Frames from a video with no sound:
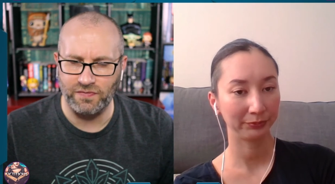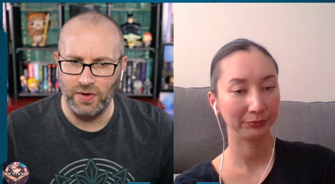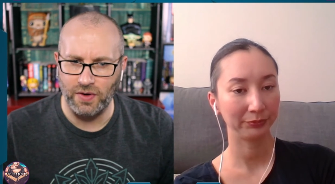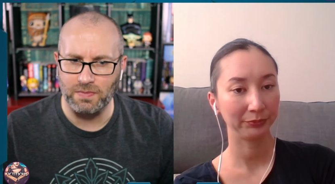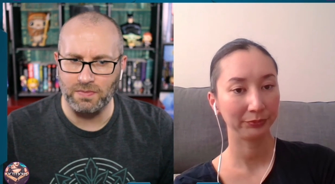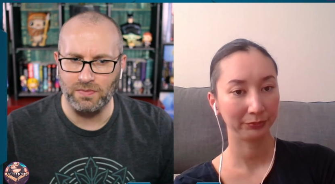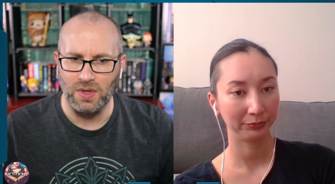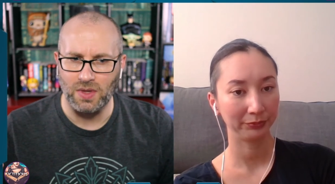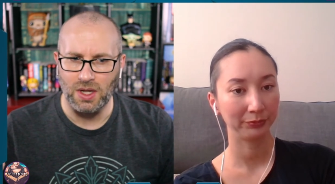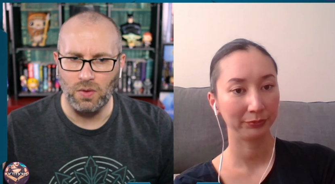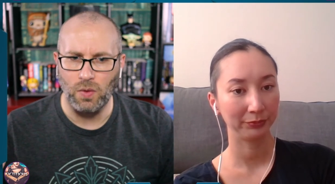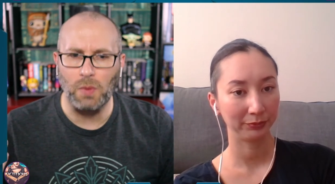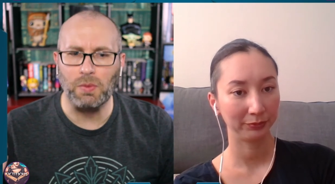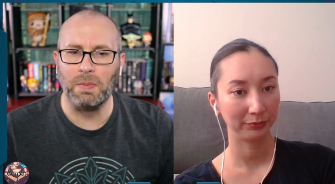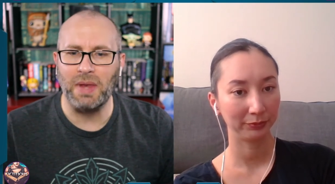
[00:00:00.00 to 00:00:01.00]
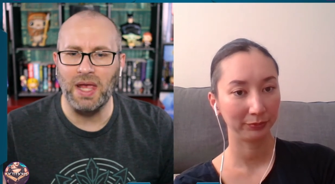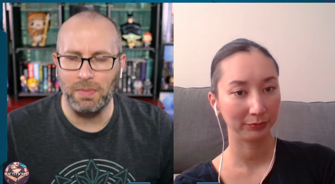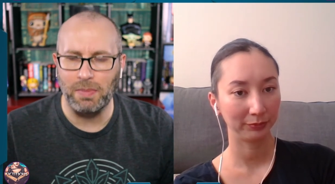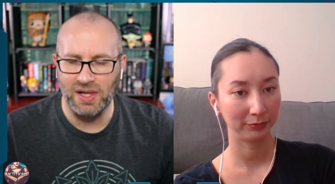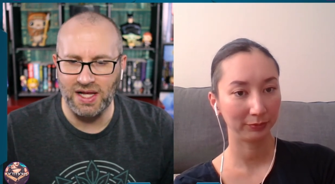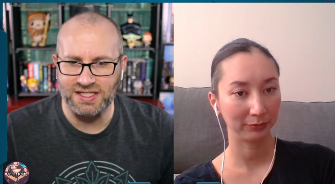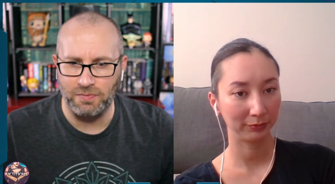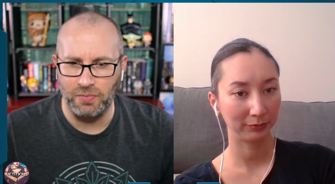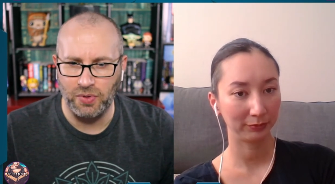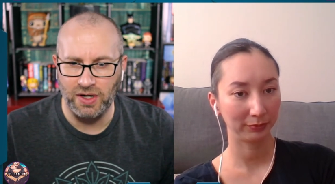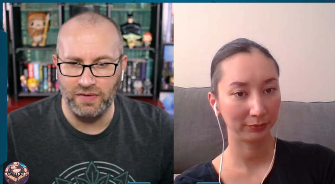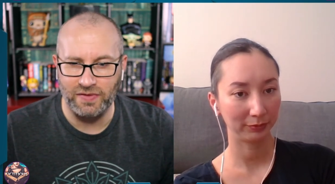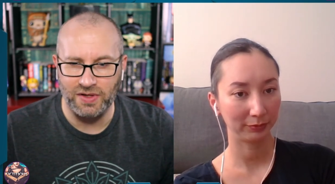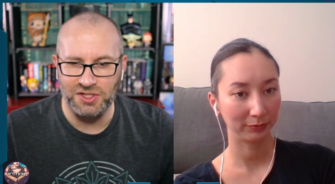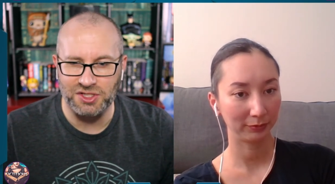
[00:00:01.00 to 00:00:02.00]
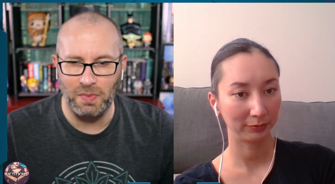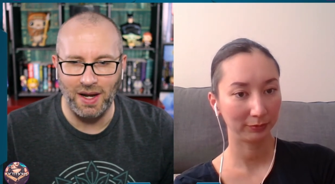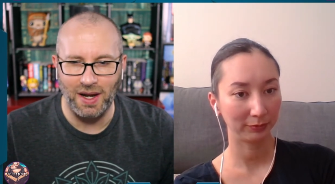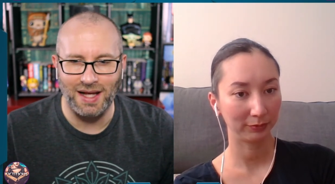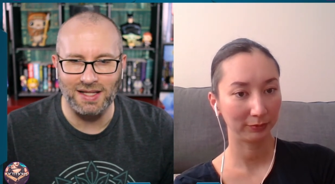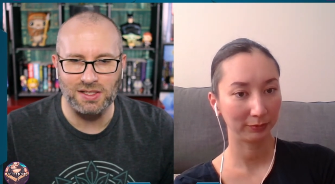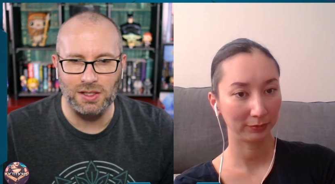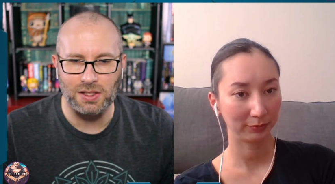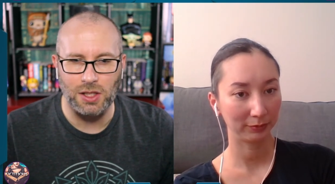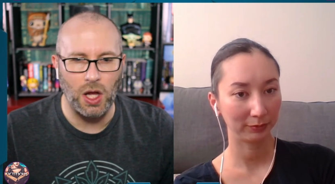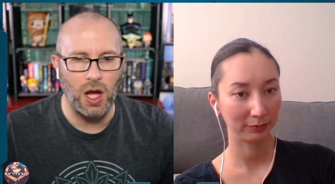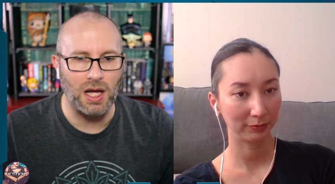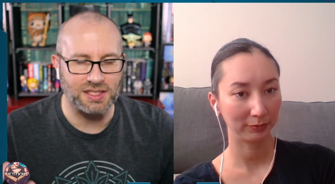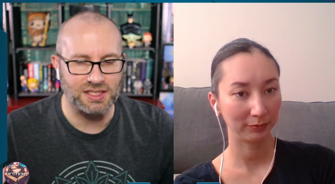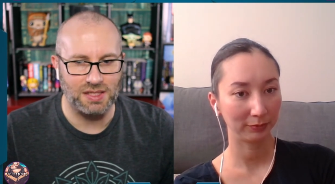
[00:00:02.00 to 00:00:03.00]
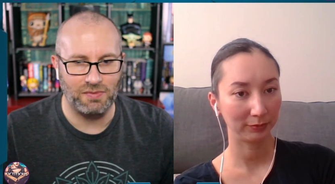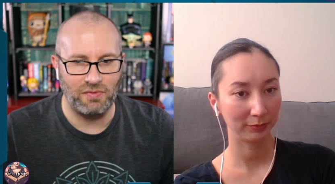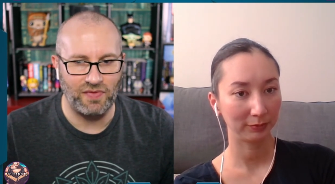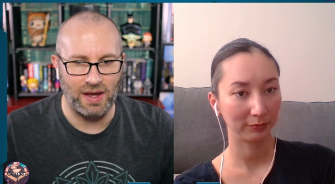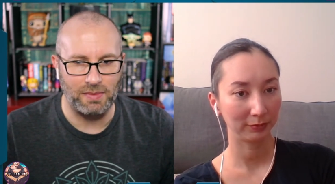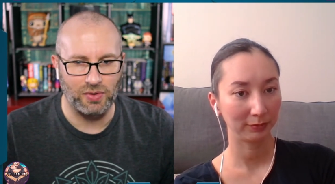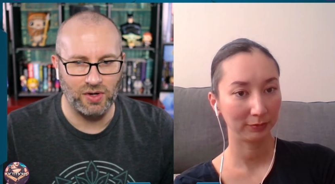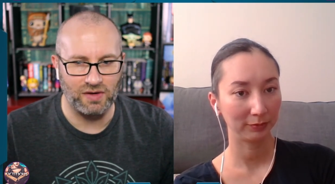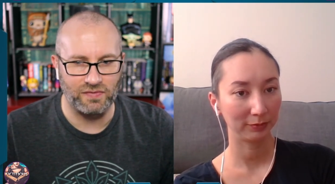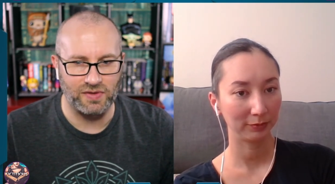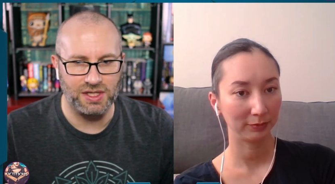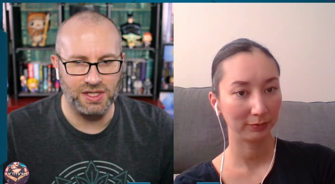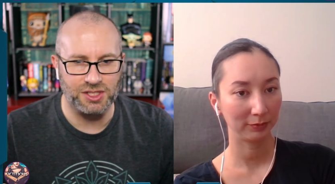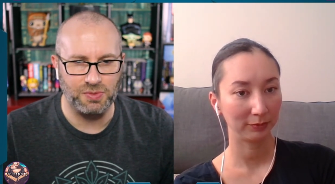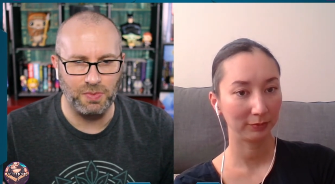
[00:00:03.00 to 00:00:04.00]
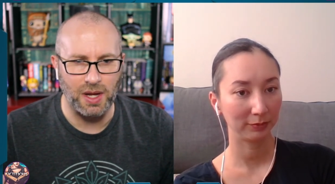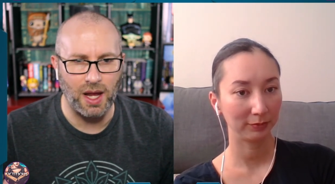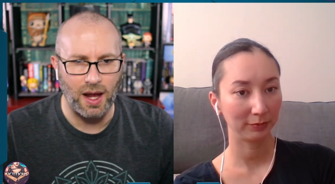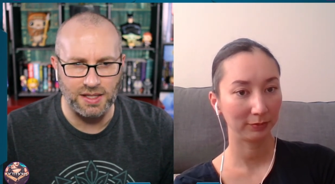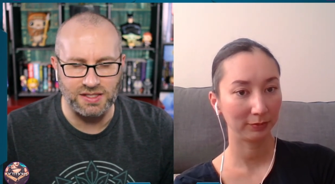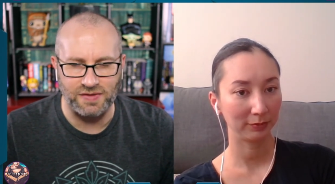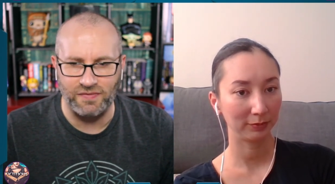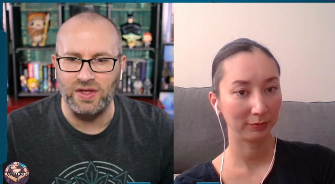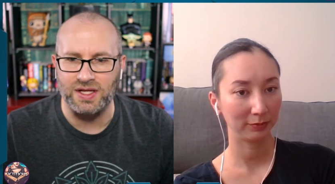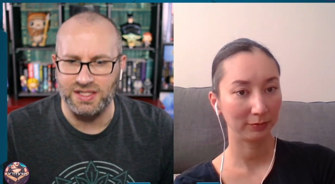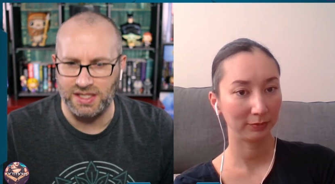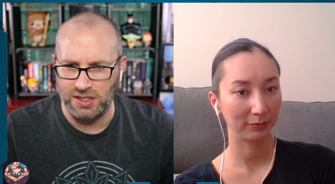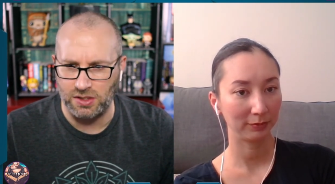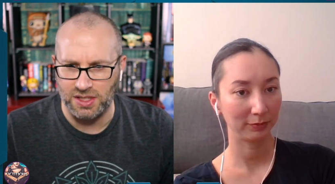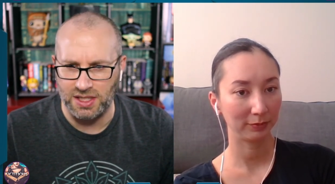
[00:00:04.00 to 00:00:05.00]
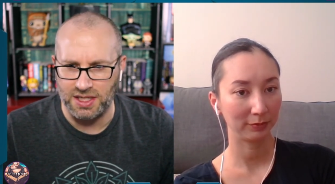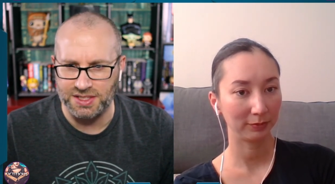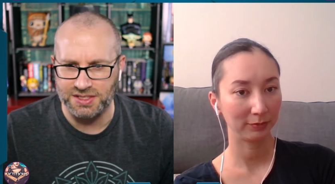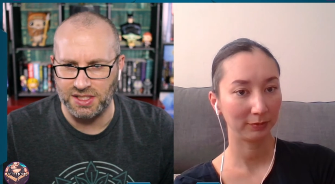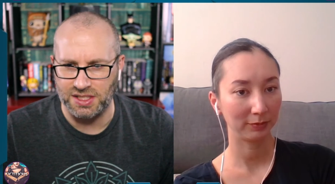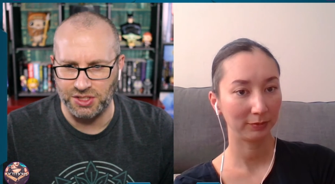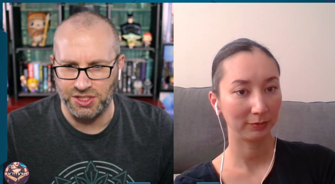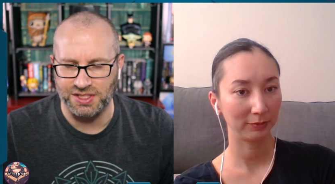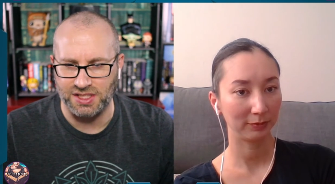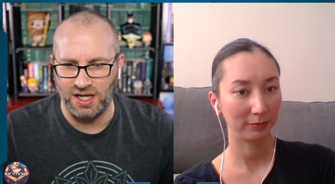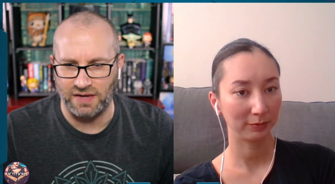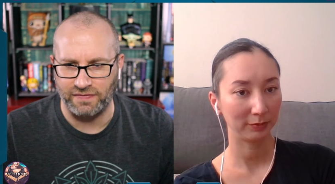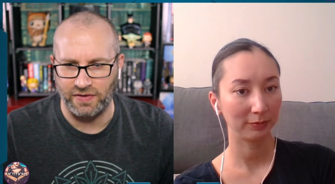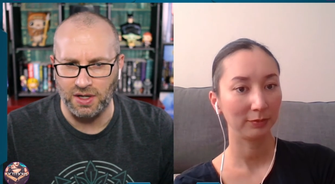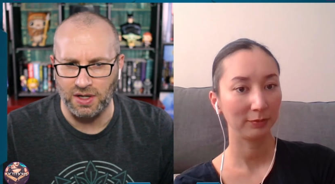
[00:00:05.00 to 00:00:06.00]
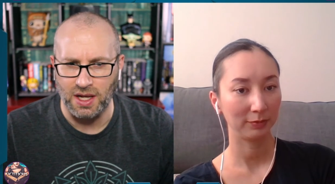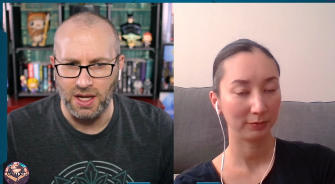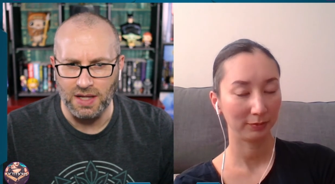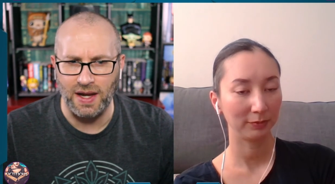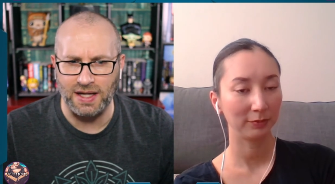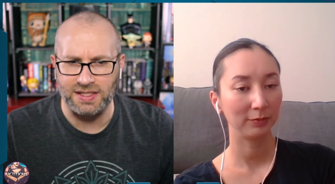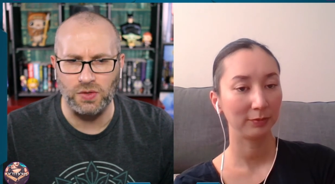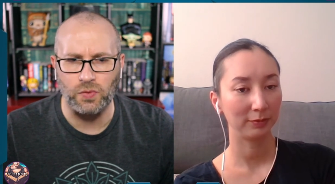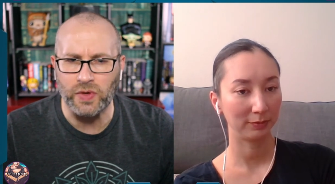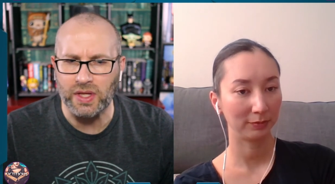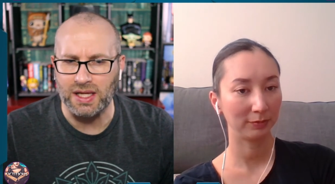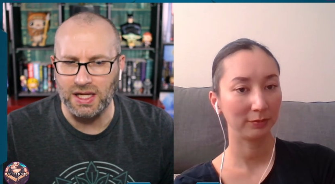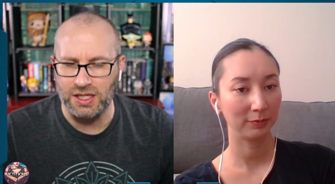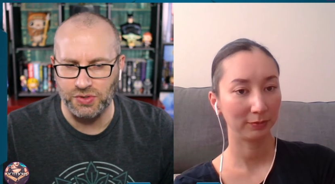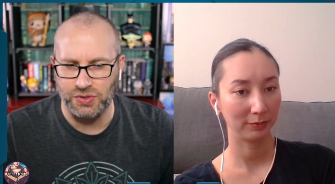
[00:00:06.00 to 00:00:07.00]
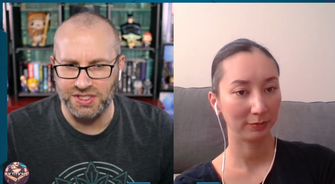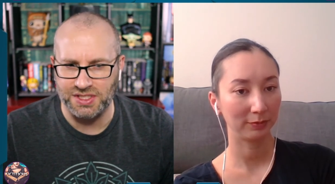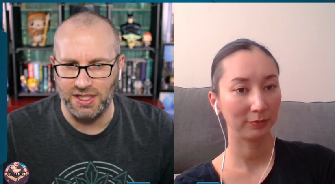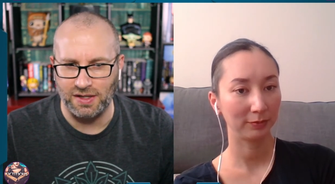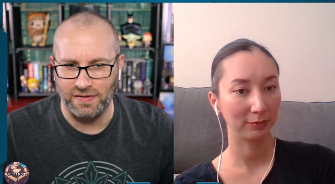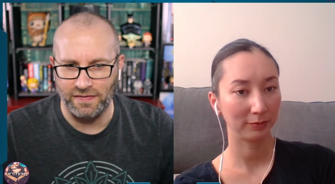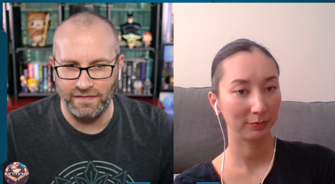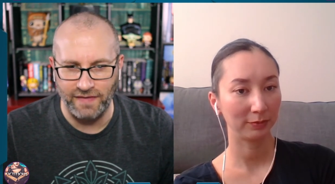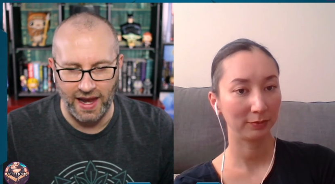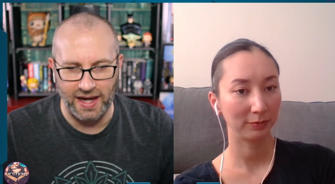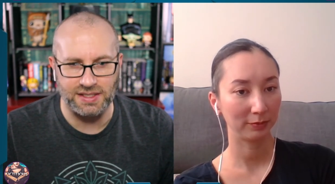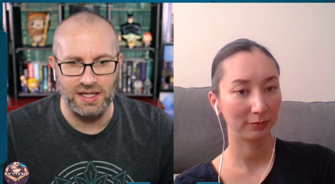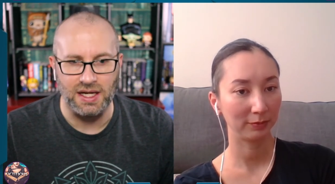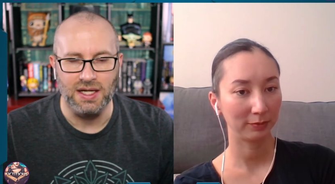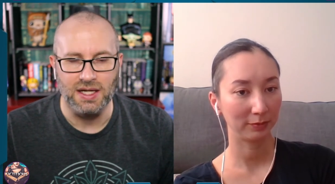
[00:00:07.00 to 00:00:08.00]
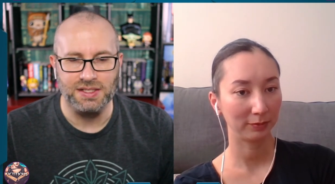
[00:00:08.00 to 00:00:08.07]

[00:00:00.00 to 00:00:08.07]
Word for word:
Speaker 1: from what would be a place of privilege, but has lost some of that privilege because of this illness that she suffered. That has a really interesting effect.